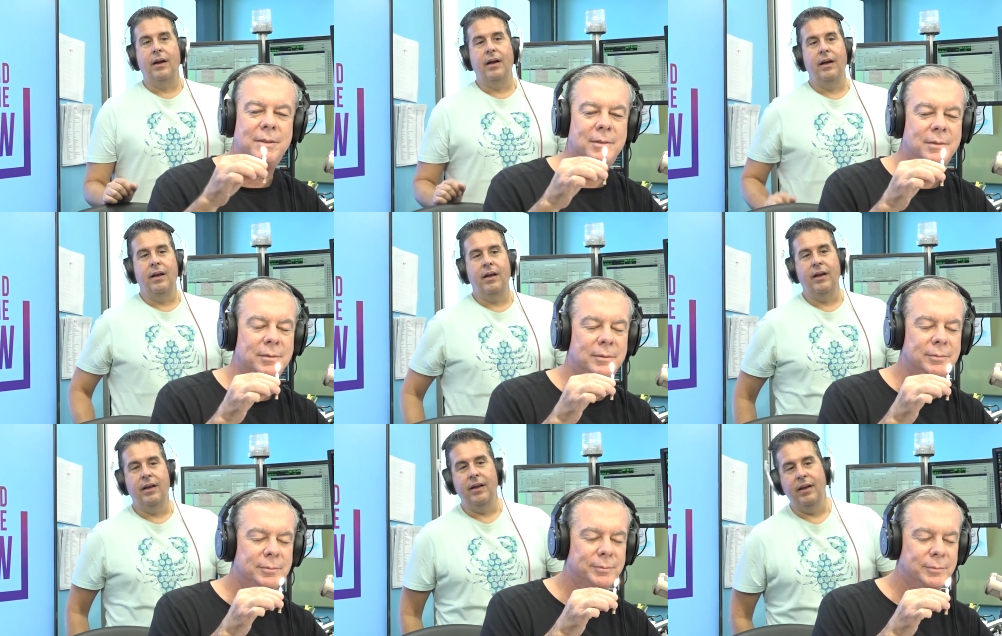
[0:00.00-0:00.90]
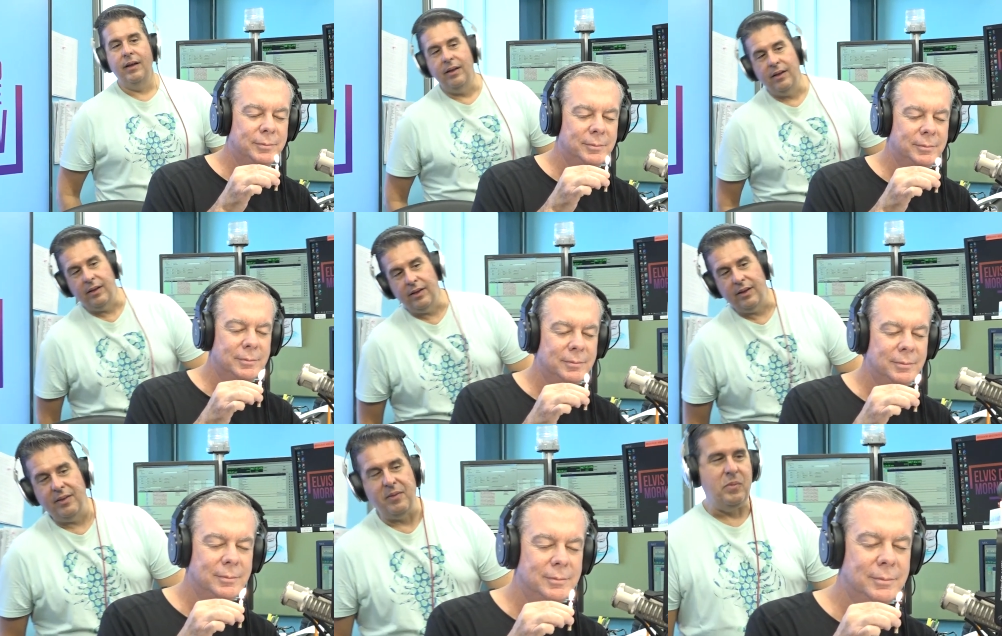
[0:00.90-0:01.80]

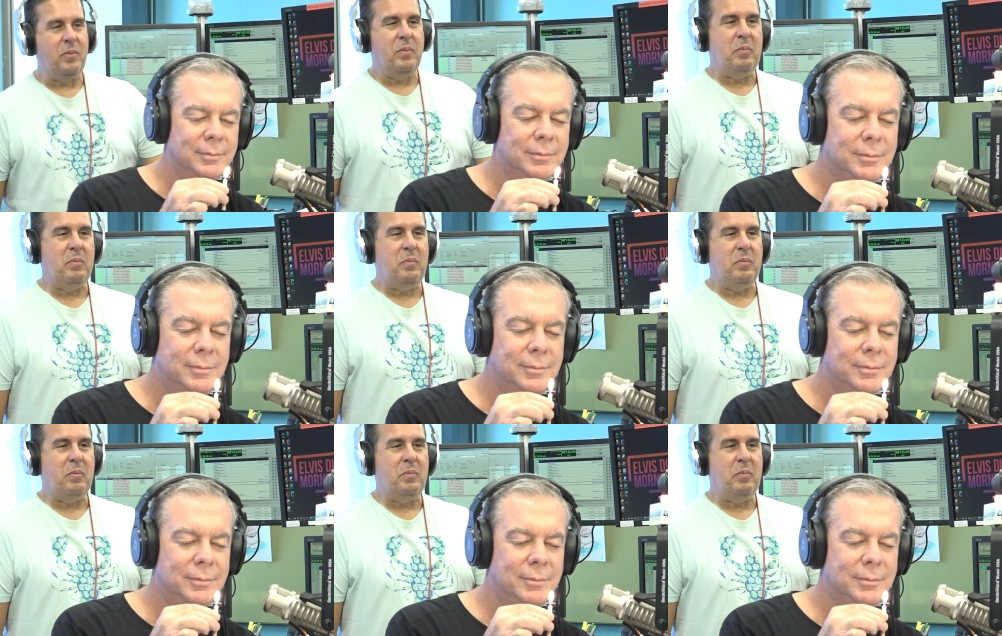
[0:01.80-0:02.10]
No one is speaking in this clip.